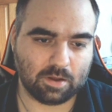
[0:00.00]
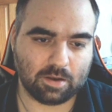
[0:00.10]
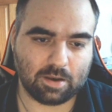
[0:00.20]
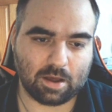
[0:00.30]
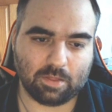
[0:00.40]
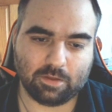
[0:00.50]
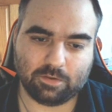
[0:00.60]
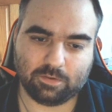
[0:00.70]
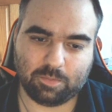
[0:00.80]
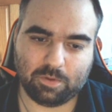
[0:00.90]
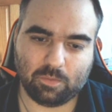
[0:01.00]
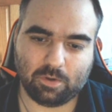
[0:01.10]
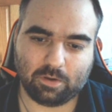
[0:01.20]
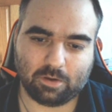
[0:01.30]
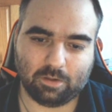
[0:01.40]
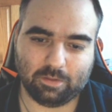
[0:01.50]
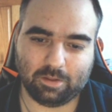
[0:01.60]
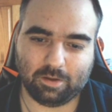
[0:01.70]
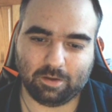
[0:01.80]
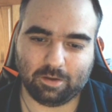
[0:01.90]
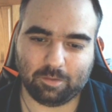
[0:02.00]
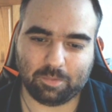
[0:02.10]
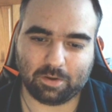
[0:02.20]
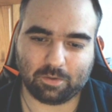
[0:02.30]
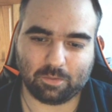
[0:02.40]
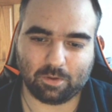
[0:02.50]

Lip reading: Now, this should be what we call a little bit